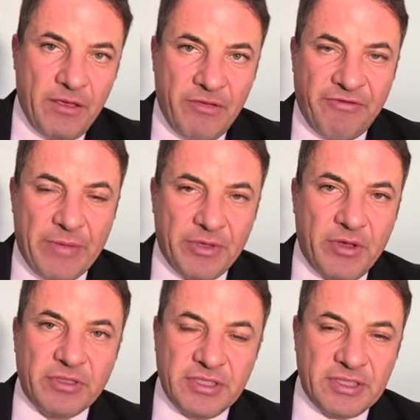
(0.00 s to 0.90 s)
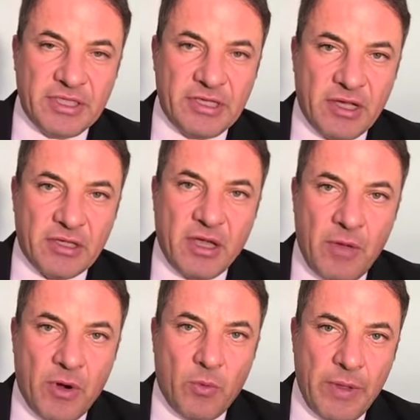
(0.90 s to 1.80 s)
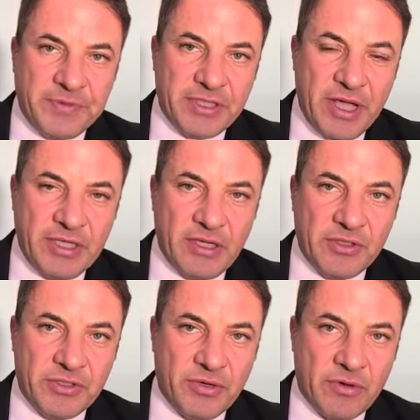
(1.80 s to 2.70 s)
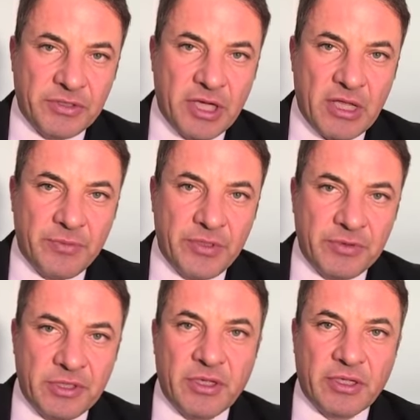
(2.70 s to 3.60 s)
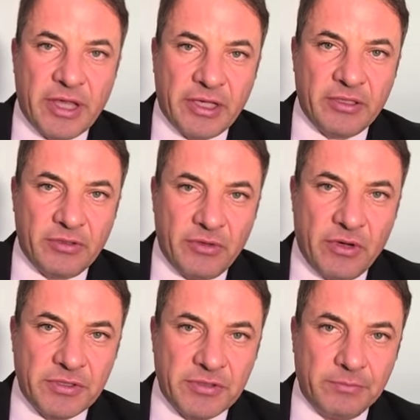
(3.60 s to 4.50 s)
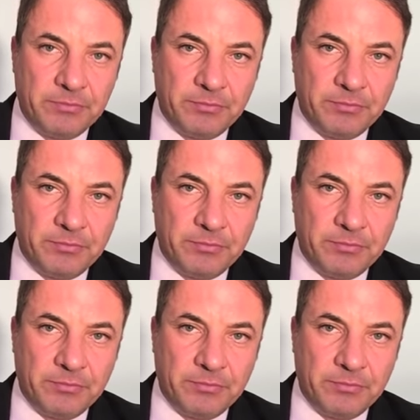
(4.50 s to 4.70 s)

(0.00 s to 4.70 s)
familylawdc.com, our website, under child abuse and neglect laws.